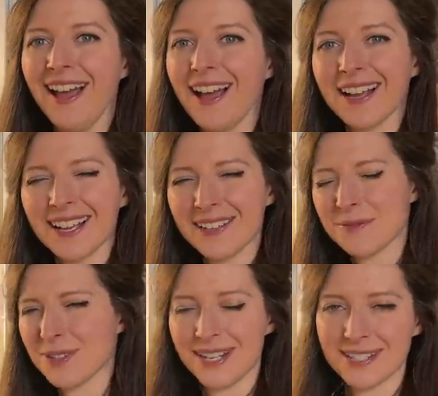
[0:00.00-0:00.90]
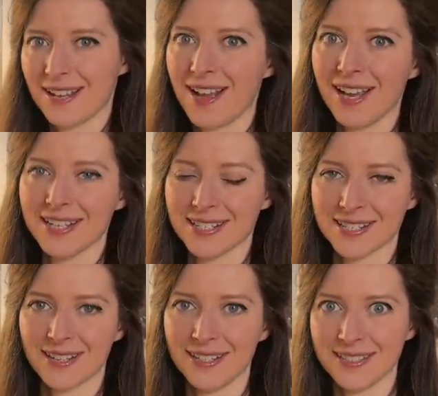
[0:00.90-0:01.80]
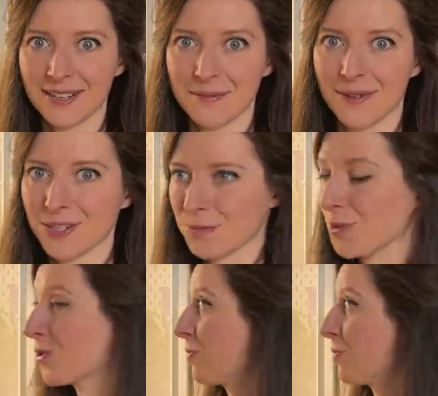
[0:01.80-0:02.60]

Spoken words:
I kind of wanted to hide and disguise them as much as